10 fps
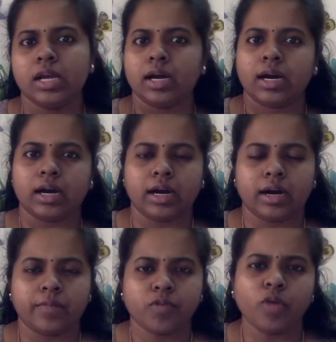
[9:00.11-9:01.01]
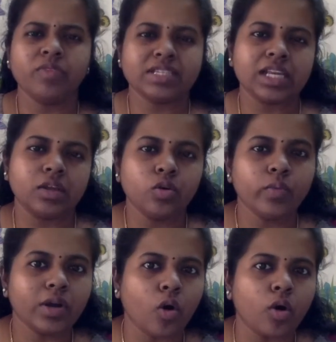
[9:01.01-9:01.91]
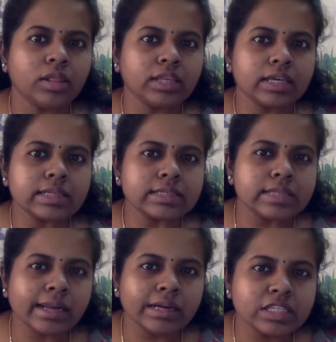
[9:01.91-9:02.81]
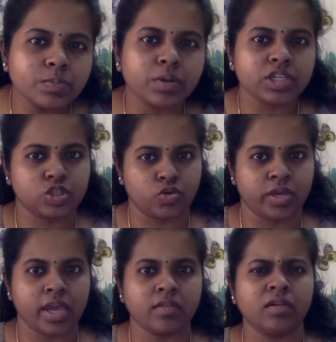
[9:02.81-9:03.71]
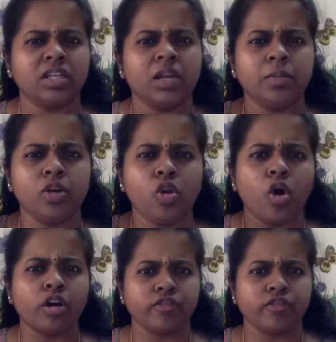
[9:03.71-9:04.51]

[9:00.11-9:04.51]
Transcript: obviously, when all the kids, they disperse together, there will be a lot of